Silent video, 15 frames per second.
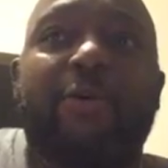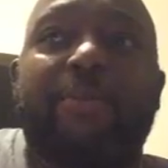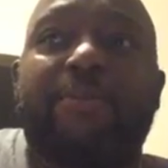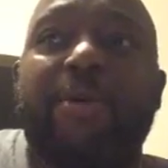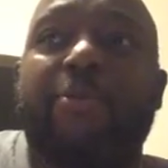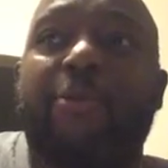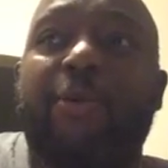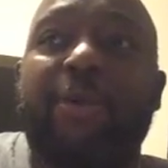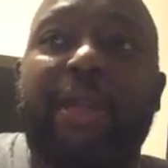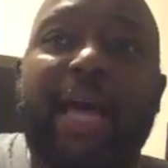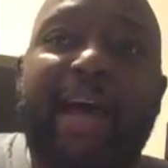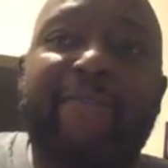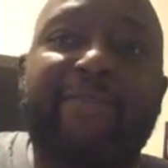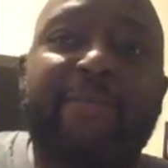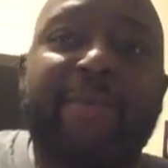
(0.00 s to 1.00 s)
when people were
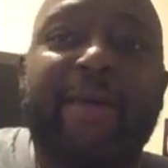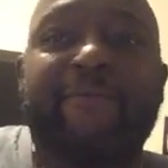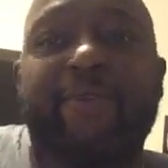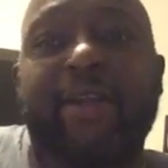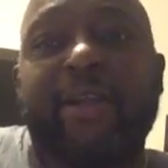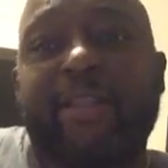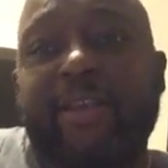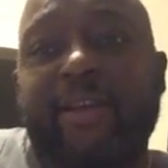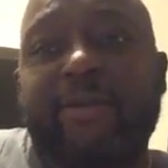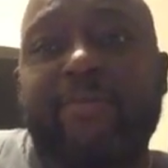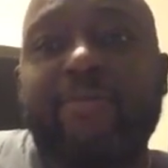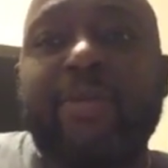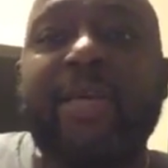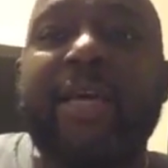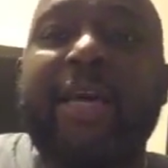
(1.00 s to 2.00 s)
laughed and made fun of them.
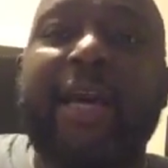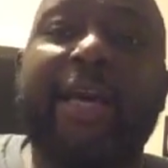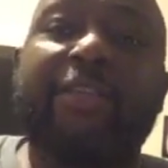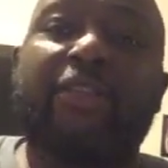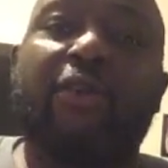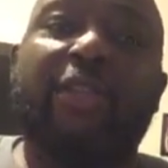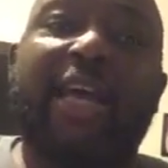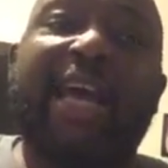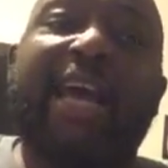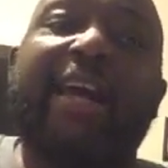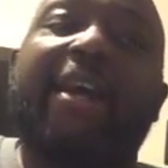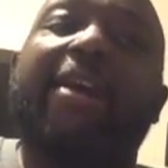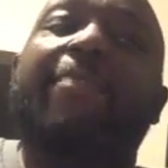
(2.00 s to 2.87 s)
And so they had